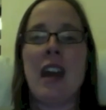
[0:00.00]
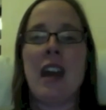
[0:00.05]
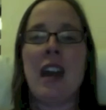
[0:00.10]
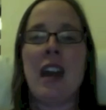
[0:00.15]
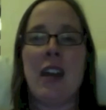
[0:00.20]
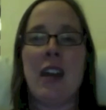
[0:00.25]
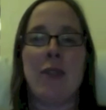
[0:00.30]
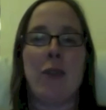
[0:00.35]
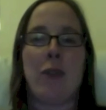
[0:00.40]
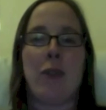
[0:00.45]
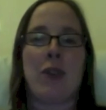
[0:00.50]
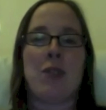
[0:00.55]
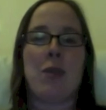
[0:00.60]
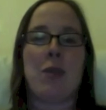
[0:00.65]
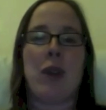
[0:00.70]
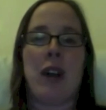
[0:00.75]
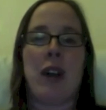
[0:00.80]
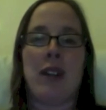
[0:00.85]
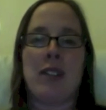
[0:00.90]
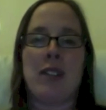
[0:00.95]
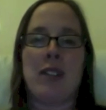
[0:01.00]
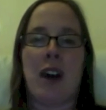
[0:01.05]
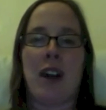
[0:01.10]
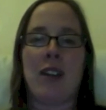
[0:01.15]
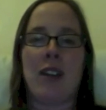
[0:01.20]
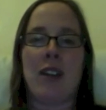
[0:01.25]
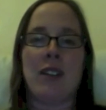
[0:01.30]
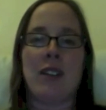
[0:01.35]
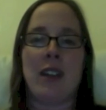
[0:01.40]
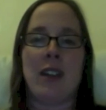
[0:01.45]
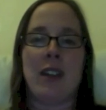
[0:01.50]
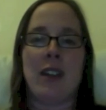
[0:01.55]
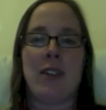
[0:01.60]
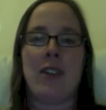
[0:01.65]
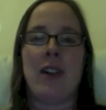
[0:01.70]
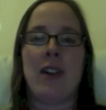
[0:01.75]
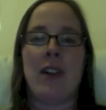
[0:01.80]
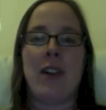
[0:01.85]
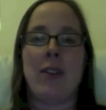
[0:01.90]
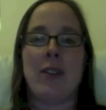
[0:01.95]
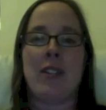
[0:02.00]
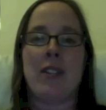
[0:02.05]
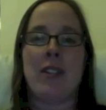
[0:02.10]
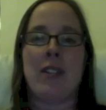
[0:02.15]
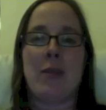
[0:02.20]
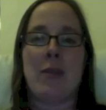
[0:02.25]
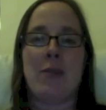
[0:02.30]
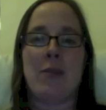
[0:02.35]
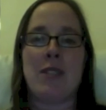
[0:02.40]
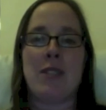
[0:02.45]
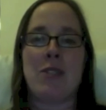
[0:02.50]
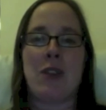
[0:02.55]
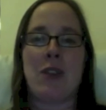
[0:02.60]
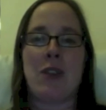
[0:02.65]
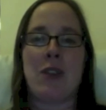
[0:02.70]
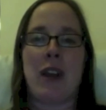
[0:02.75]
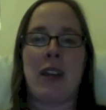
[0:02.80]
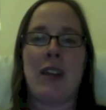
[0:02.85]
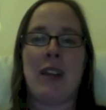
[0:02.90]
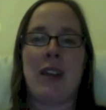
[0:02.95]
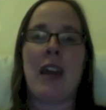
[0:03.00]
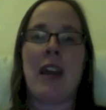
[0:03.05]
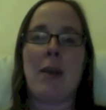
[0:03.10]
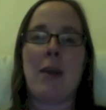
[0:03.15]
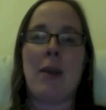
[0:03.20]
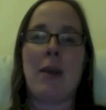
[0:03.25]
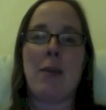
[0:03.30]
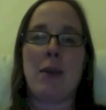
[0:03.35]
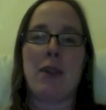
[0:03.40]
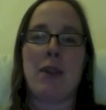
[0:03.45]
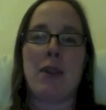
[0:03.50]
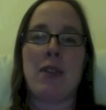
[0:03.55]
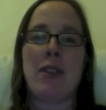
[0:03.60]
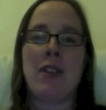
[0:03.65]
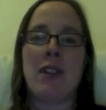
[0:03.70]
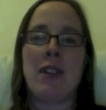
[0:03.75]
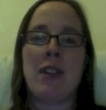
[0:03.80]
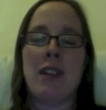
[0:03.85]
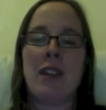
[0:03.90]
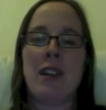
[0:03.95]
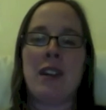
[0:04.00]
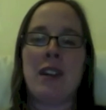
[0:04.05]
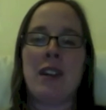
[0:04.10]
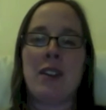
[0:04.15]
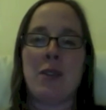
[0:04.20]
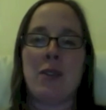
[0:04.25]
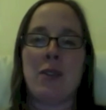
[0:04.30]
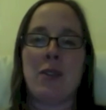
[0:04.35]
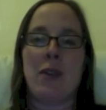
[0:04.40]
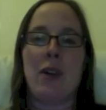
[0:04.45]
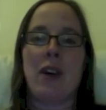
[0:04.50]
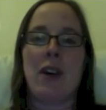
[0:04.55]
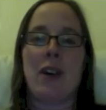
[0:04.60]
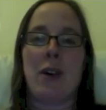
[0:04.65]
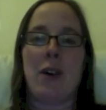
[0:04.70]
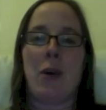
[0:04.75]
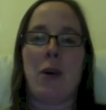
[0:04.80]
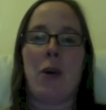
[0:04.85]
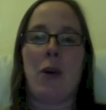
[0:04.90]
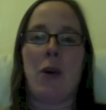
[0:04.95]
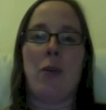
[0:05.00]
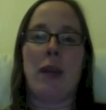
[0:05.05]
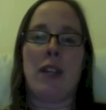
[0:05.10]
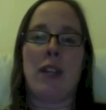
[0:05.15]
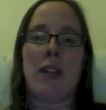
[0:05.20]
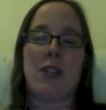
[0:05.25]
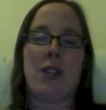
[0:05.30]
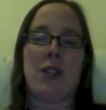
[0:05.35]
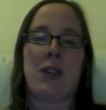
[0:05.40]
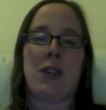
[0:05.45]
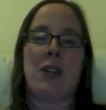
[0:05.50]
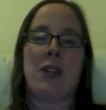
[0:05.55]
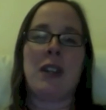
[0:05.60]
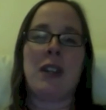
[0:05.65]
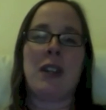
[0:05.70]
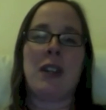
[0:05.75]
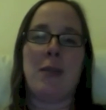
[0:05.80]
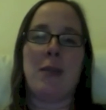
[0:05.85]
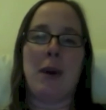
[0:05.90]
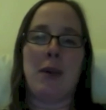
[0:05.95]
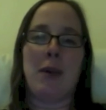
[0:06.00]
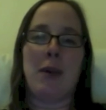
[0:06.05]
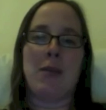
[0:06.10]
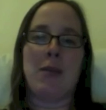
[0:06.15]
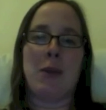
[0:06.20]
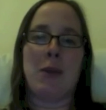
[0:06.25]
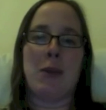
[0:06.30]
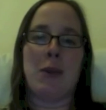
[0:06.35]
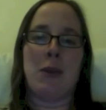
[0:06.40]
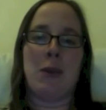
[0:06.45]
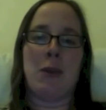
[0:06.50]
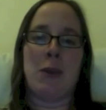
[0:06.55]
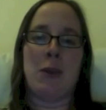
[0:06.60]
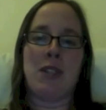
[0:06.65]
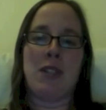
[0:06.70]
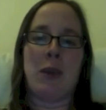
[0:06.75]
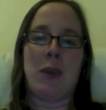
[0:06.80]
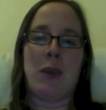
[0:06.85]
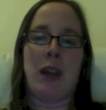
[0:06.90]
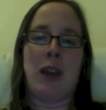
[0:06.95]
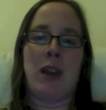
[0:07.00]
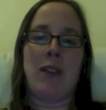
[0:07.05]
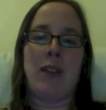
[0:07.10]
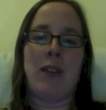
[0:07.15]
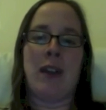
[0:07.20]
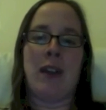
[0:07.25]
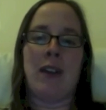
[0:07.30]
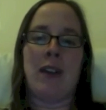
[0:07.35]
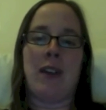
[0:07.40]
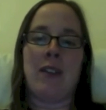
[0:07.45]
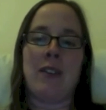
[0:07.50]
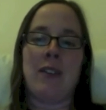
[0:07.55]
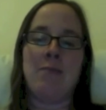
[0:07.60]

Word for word: And of course, we all talk to the other other teams and try to come up with sort of a, a whole picture about the moon and what's going on there.